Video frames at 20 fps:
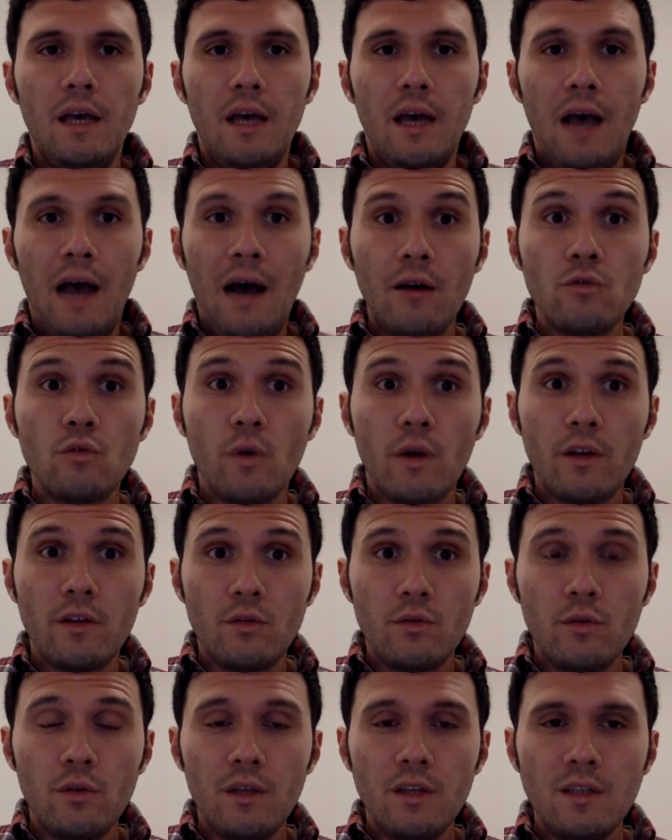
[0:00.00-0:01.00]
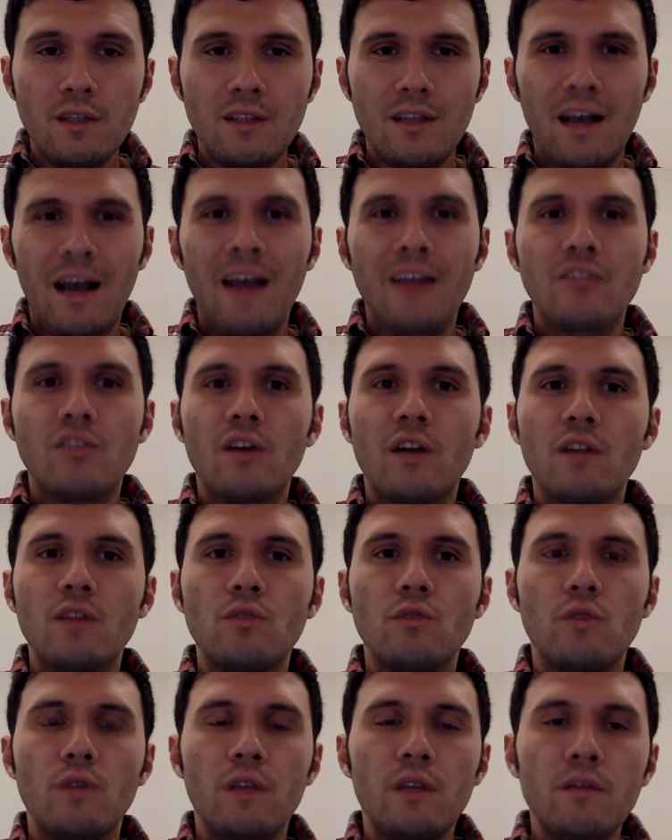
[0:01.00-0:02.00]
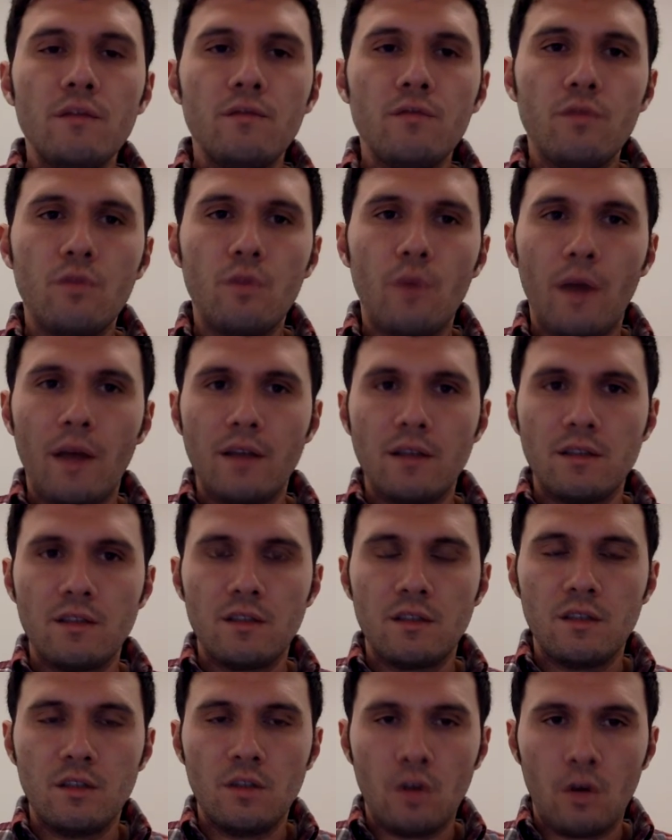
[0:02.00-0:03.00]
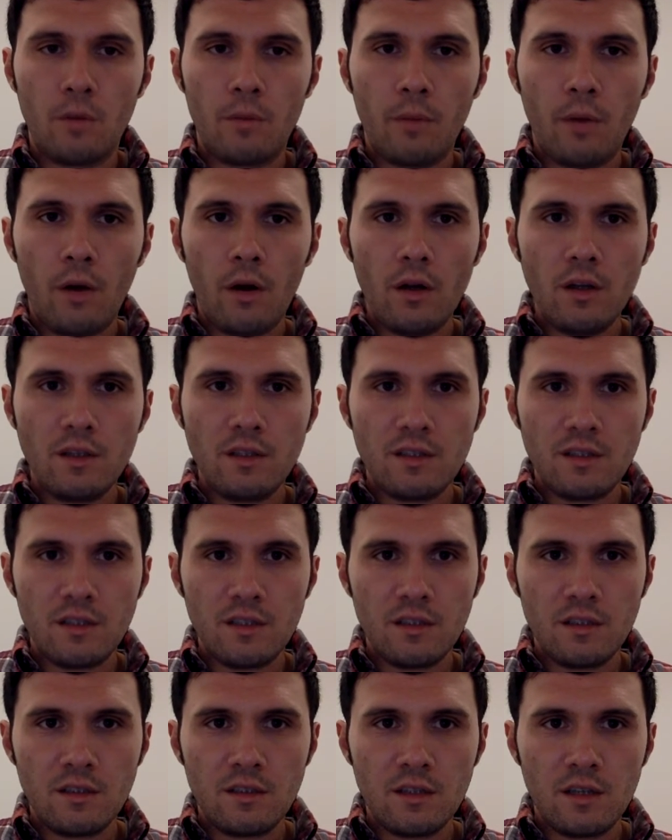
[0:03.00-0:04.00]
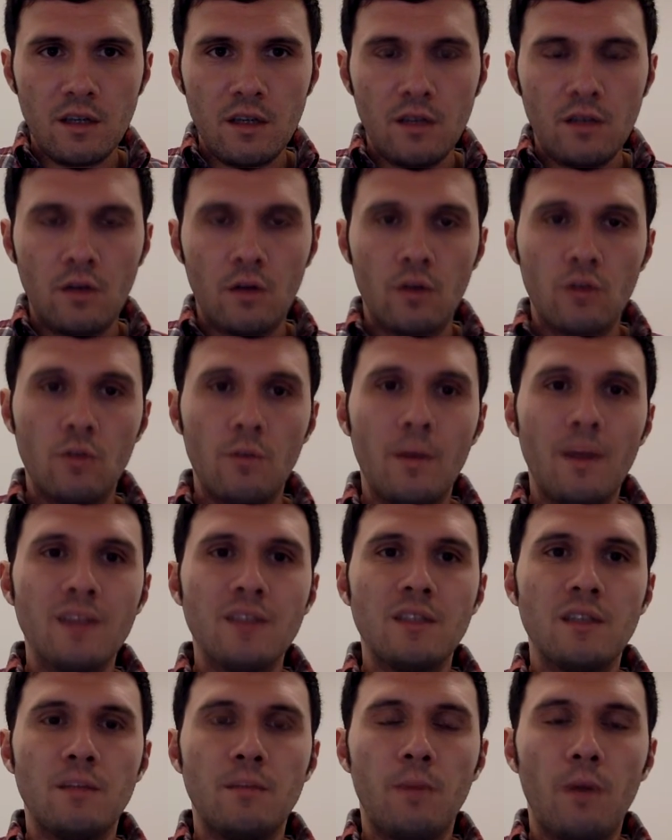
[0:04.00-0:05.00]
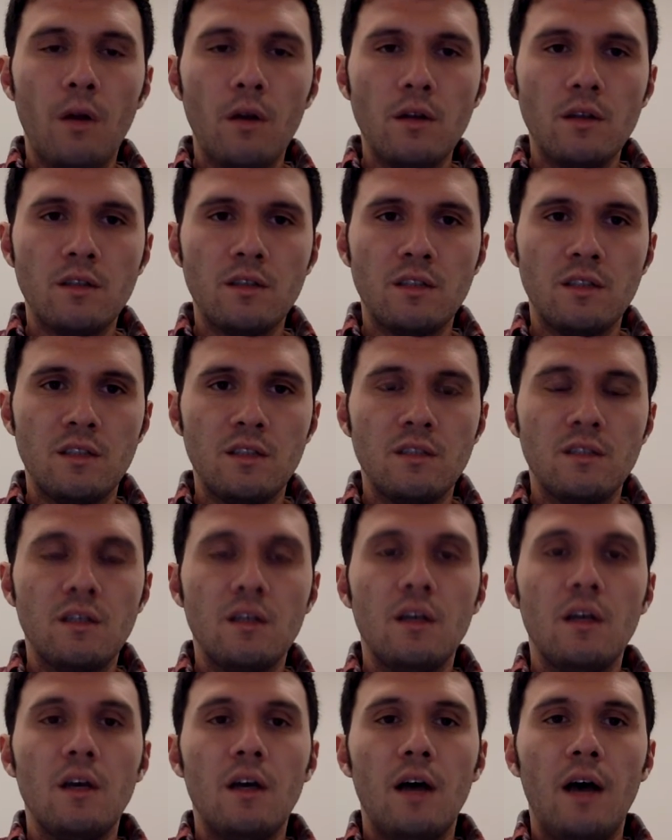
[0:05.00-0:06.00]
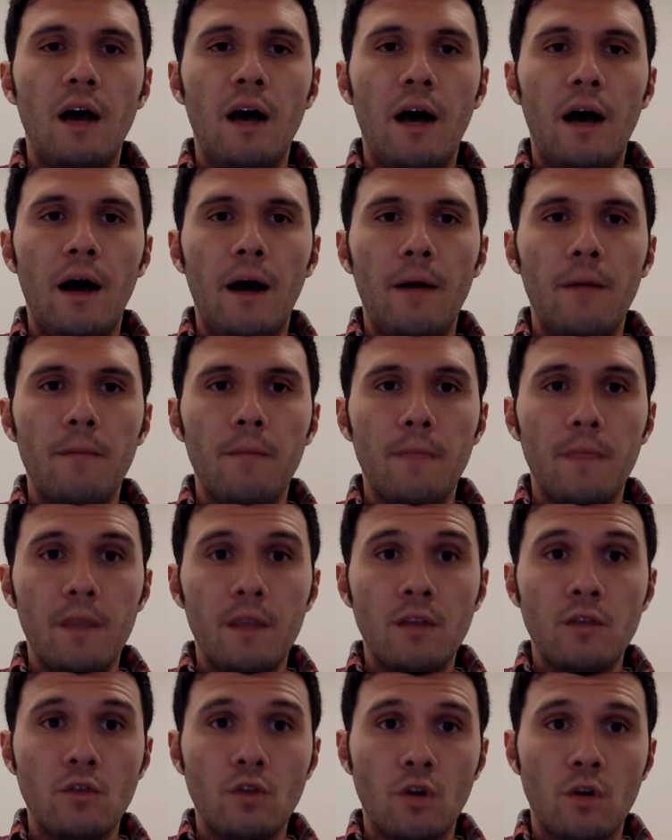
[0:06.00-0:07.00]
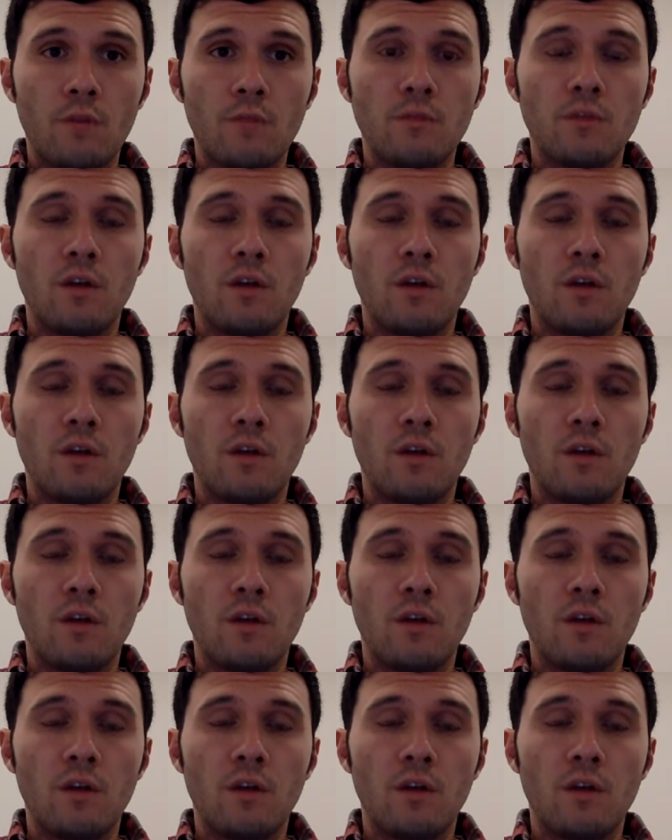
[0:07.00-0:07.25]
How do I do this? I try to influence your policies, your domestic policies, in terms